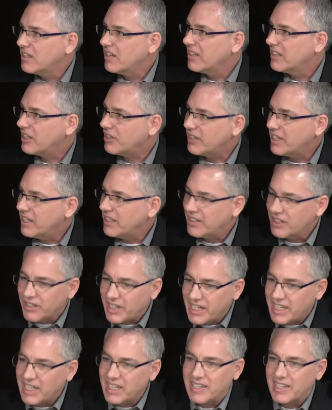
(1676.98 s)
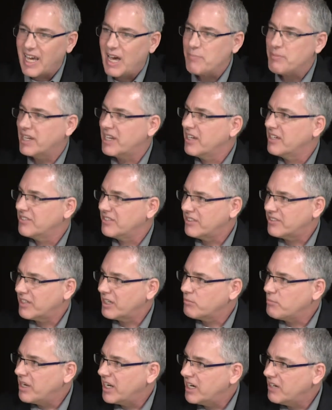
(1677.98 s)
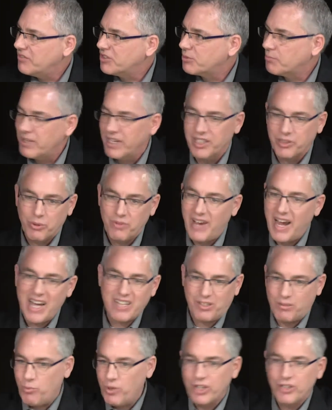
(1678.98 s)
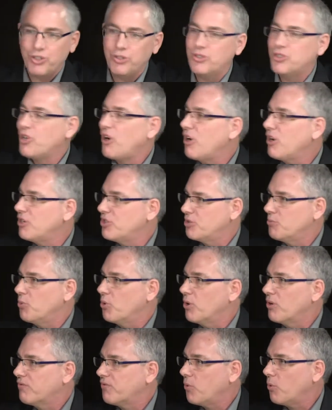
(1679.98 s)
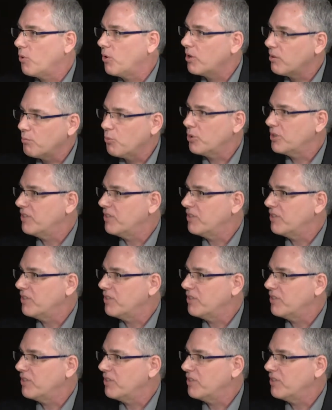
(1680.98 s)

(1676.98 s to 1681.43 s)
They're eating that because it's a competitive space. We've asked them, why don't you charge more for more